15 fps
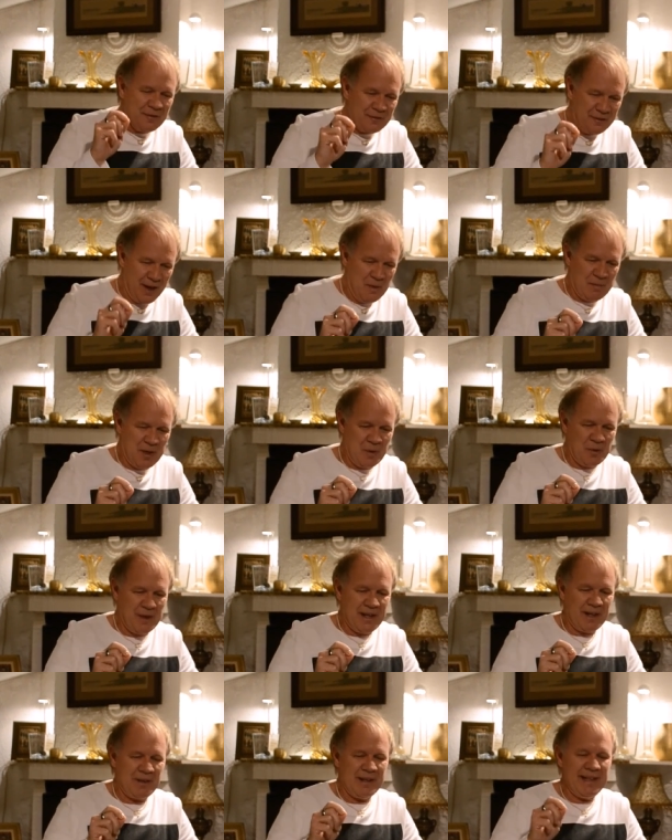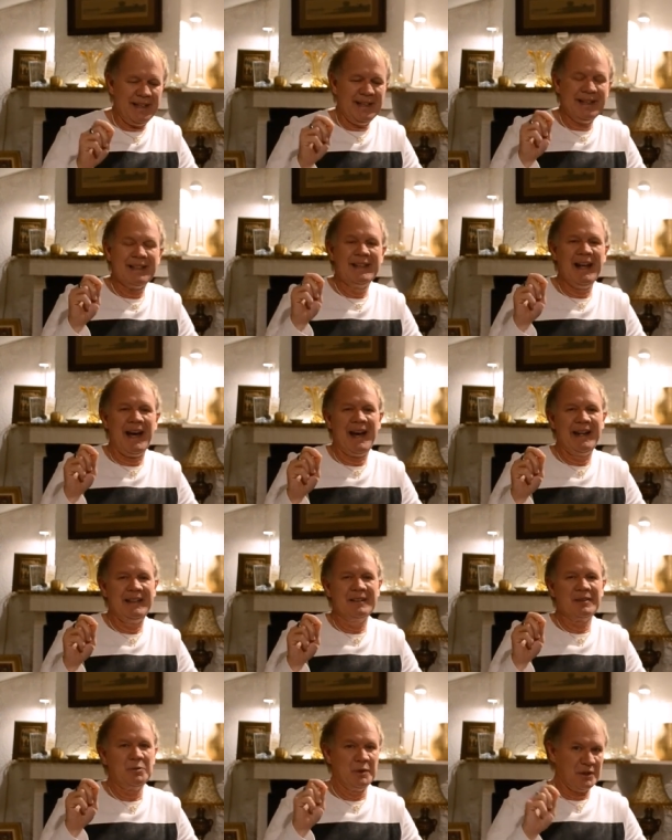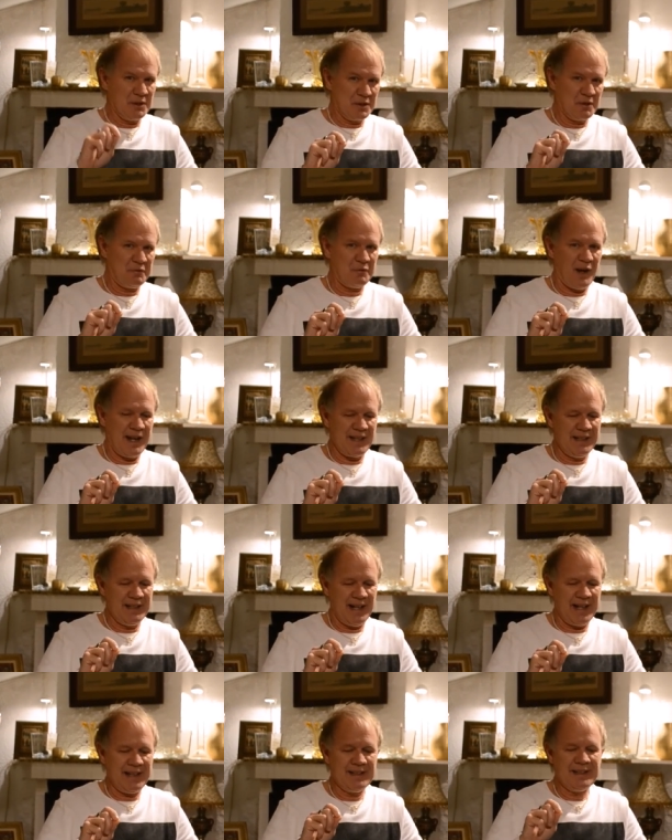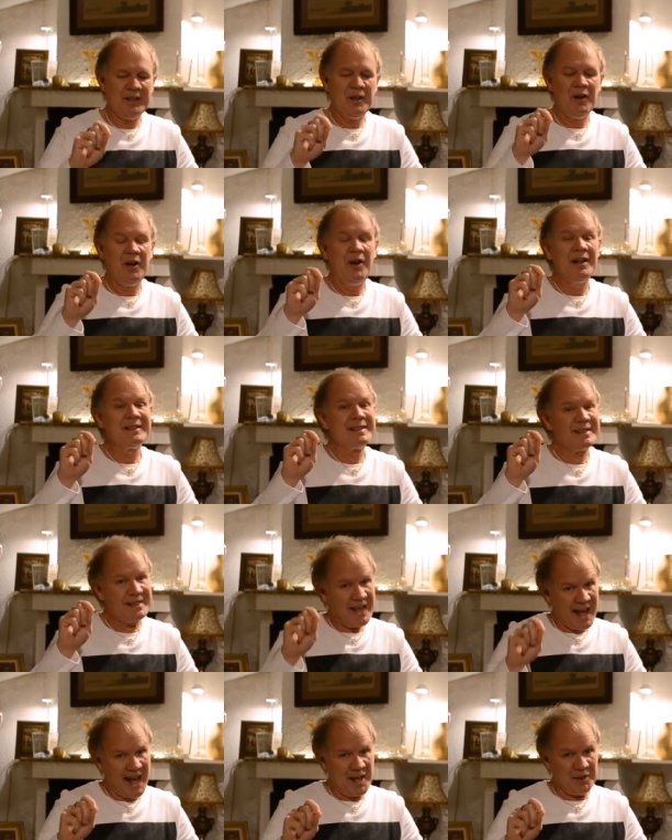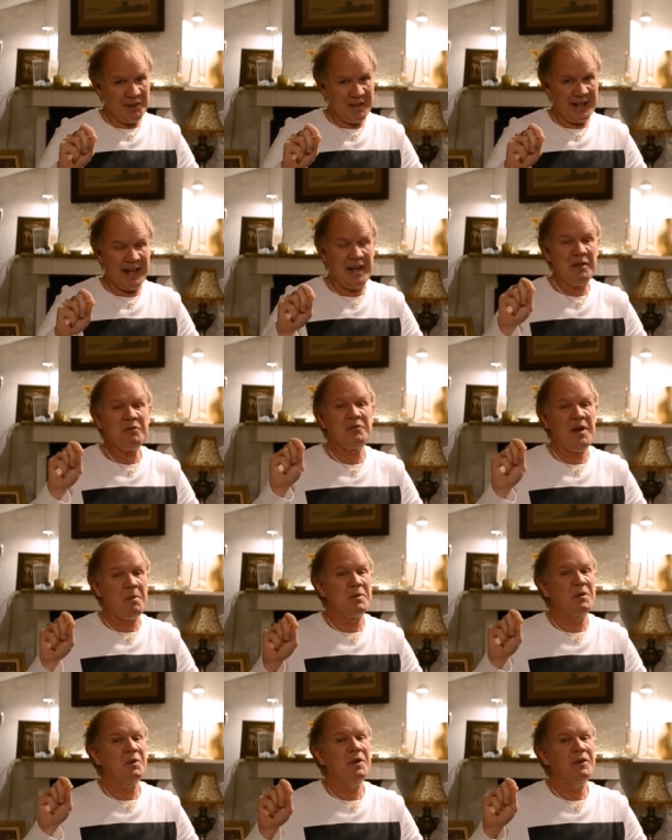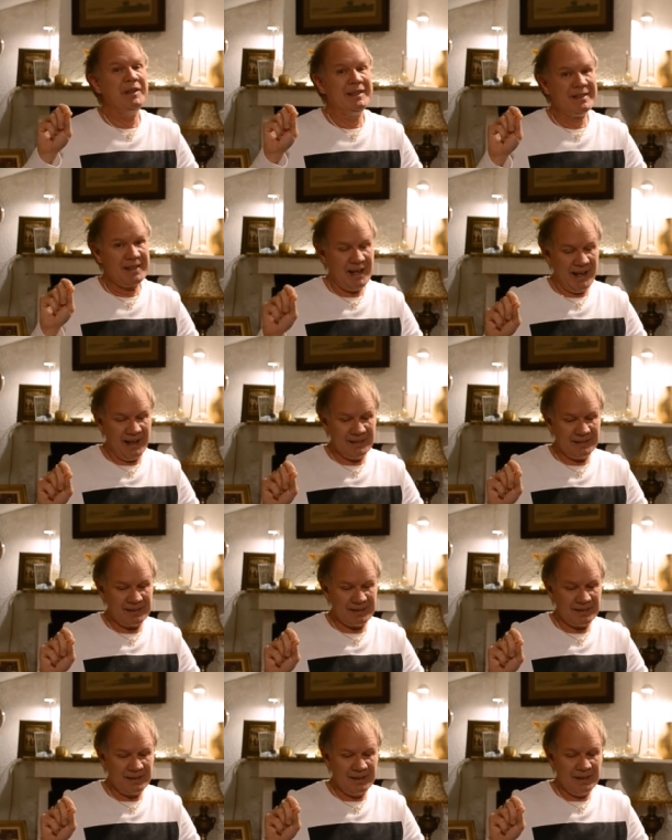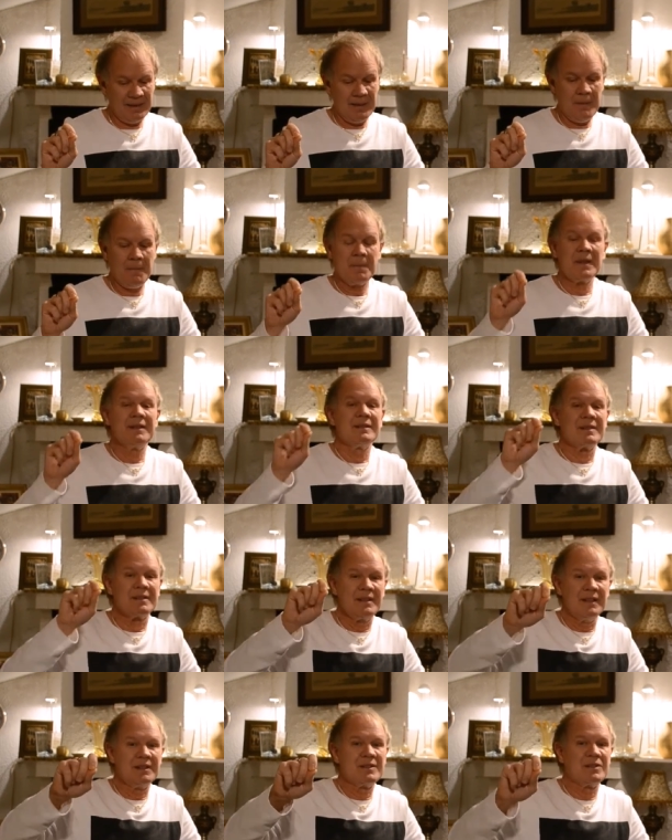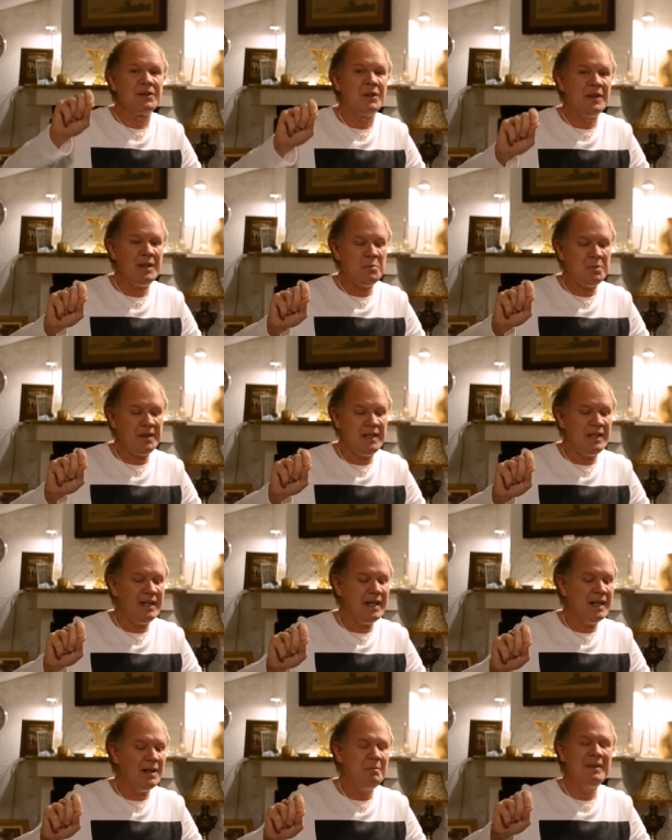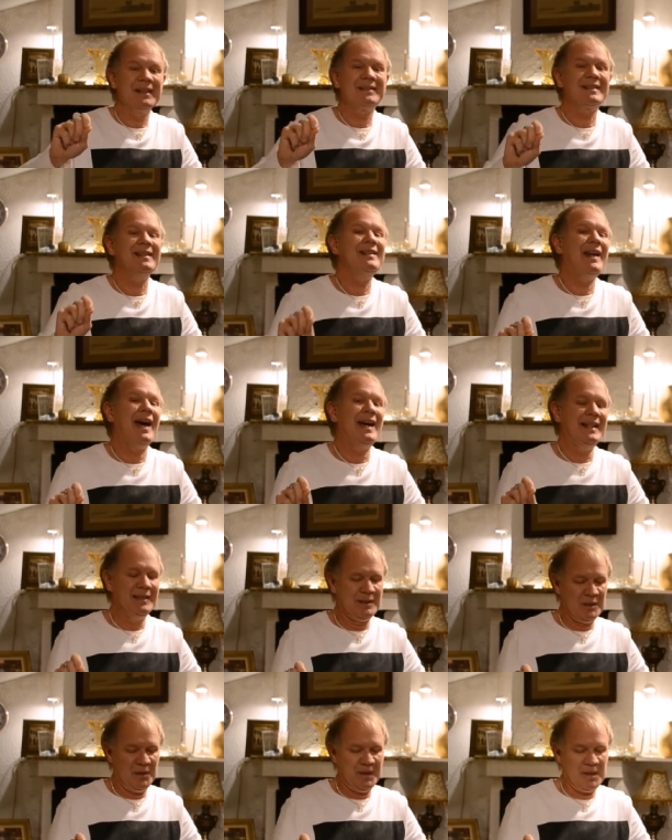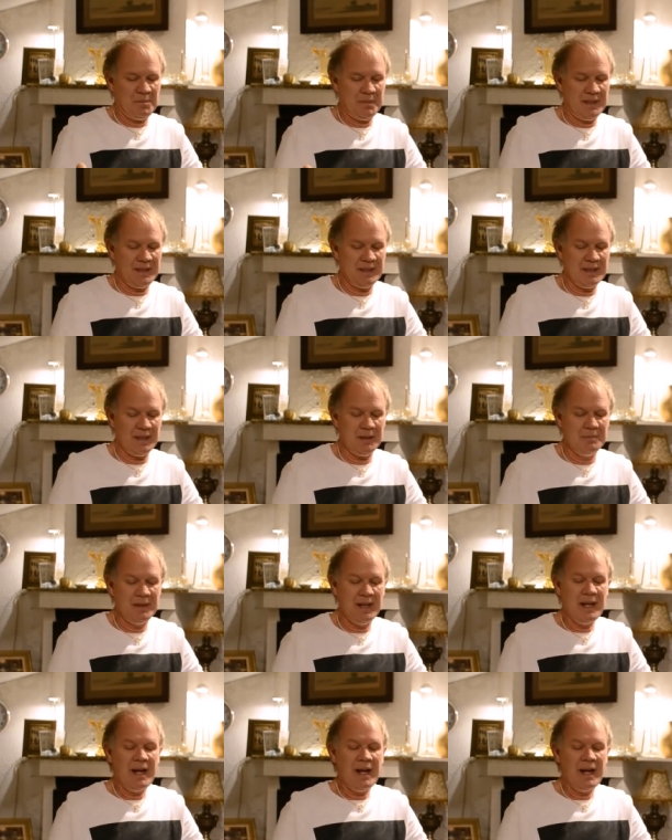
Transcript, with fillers: February 9th, which is a Friday night, Saturday, February 10th, 6:30 p.m. to 9:30 p.m.